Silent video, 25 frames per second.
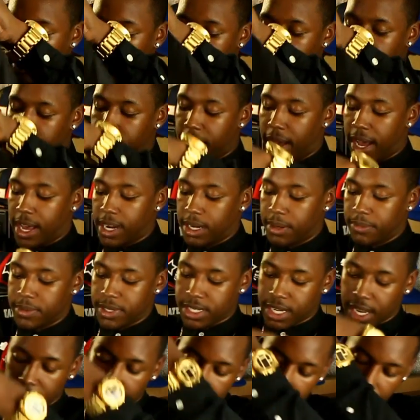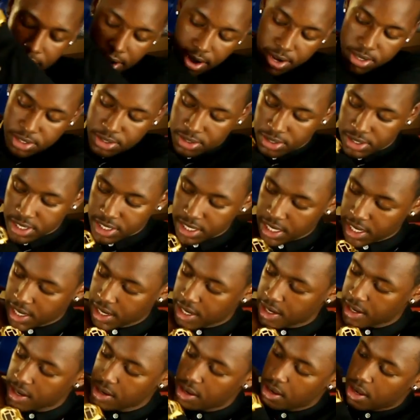on the bottom it's kind of hard to see
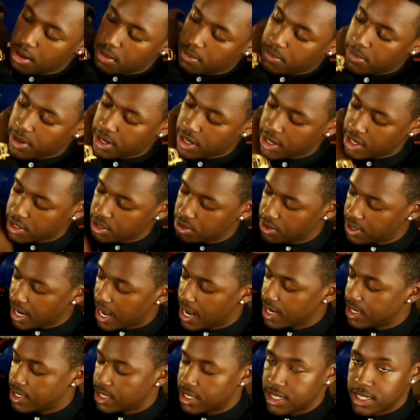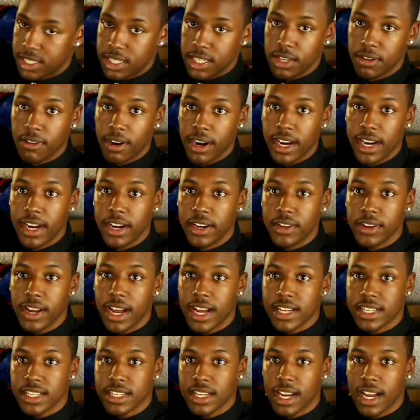it but as you guys can see right here you
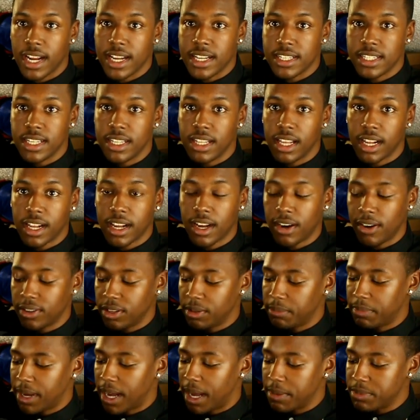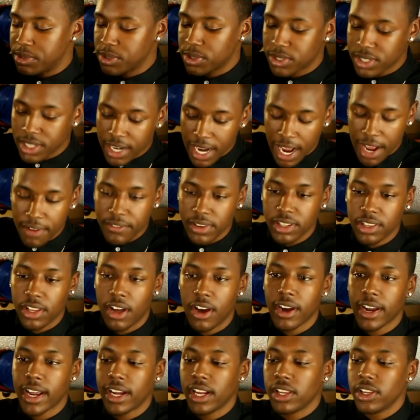guys can kind of see the cut on the bottom so it's a kind of
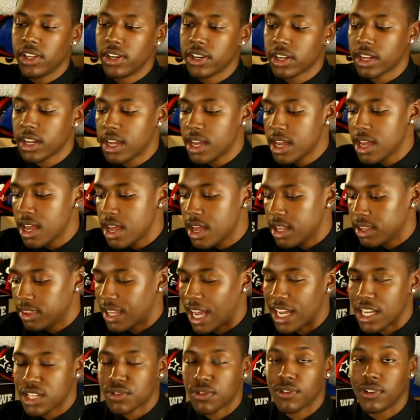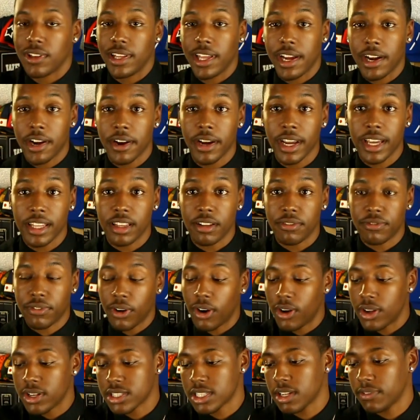elongated look nice for layering in the
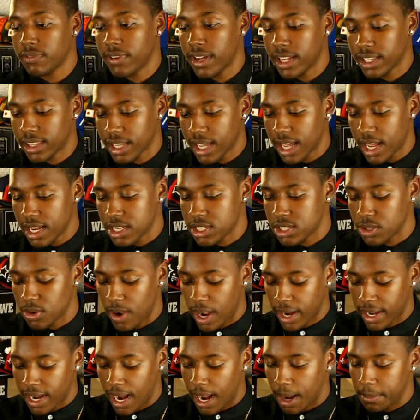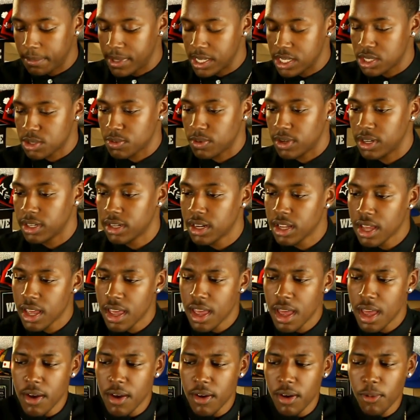fall and stuff like that so I copped this one
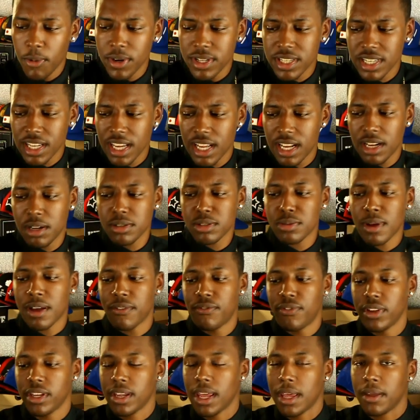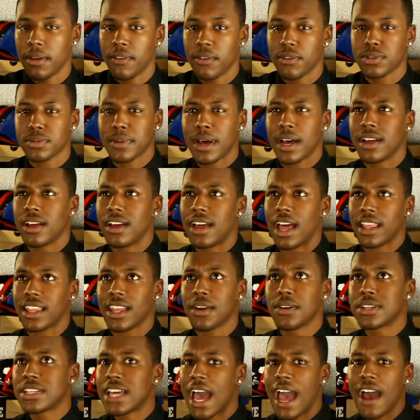once again it was about 58 it was about I
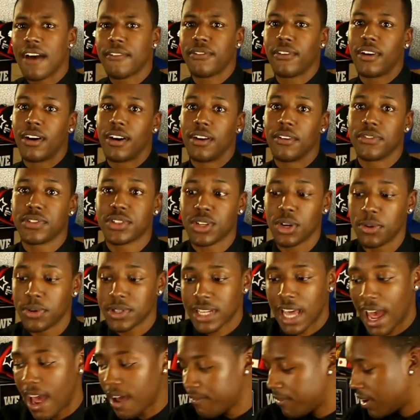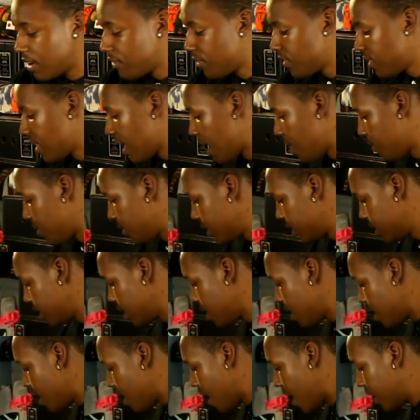think it was half off so it was half off for that one
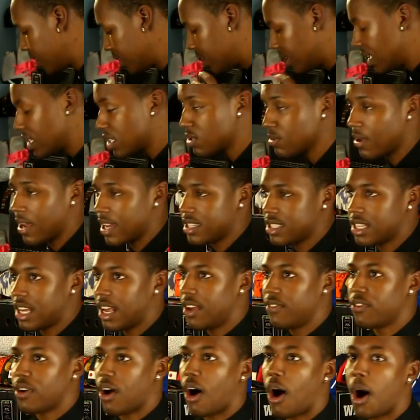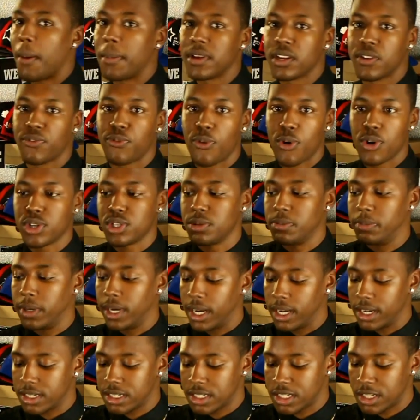and this one I saved almost 400
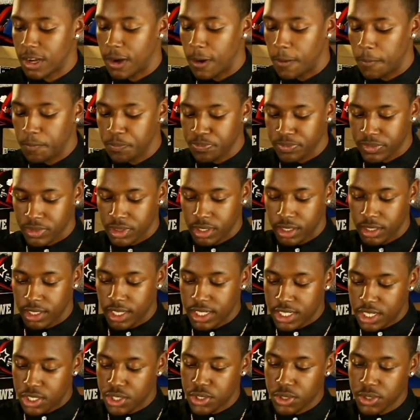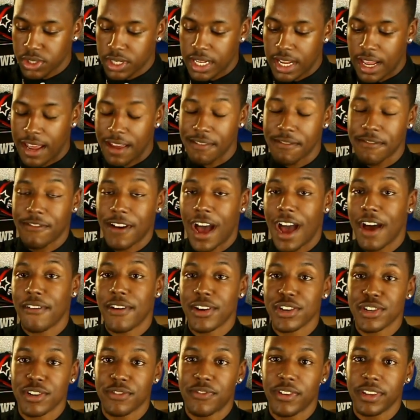bucks so this is usually a
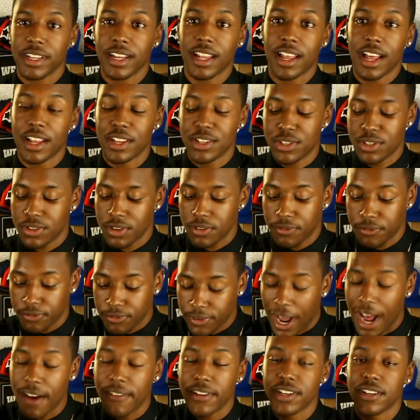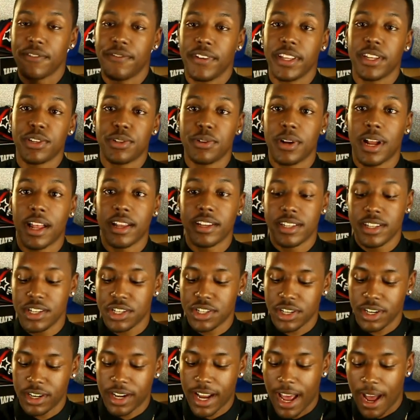$550, $552
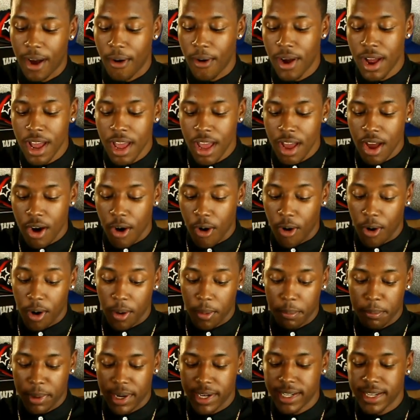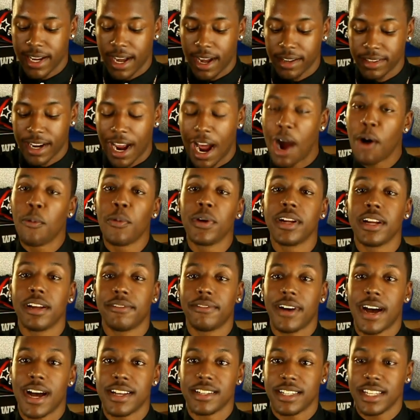t-shirt now, or button down. Now I wouldn't
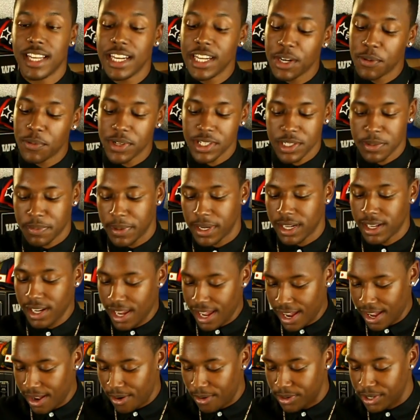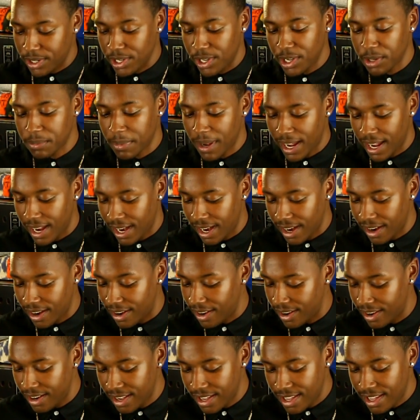advise anyone spending that on a Hood by
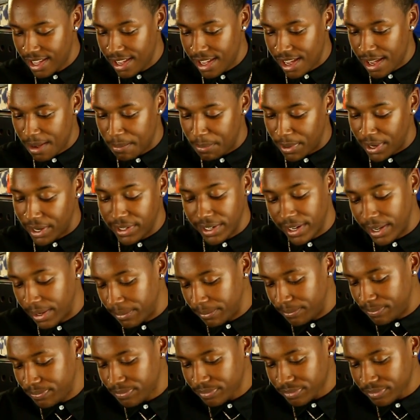Air button up.